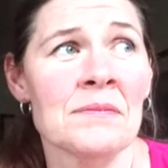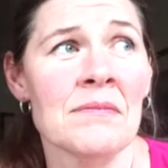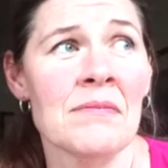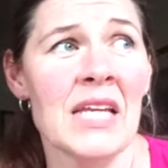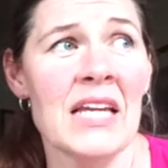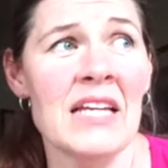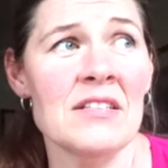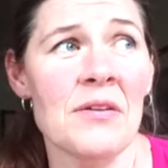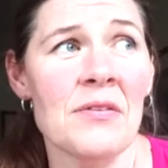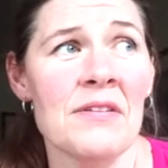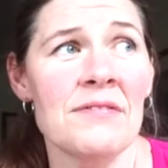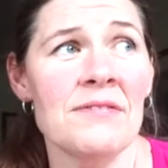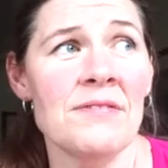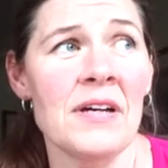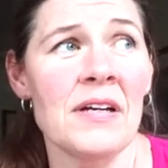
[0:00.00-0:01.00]
he's on the
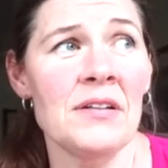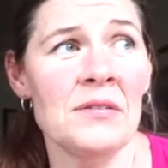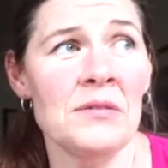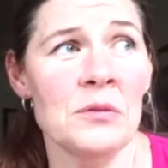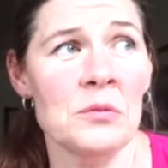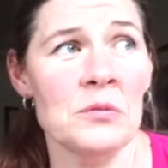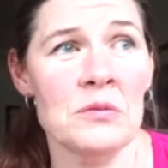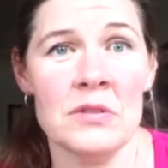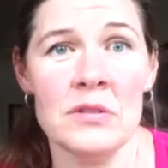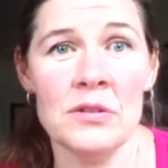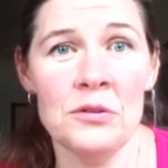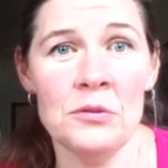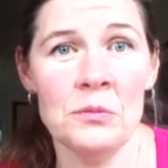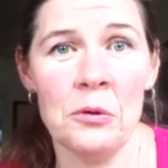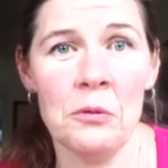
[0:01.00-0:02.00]
phone or
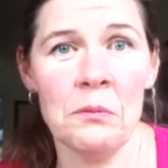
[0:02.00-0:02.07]
Zoom or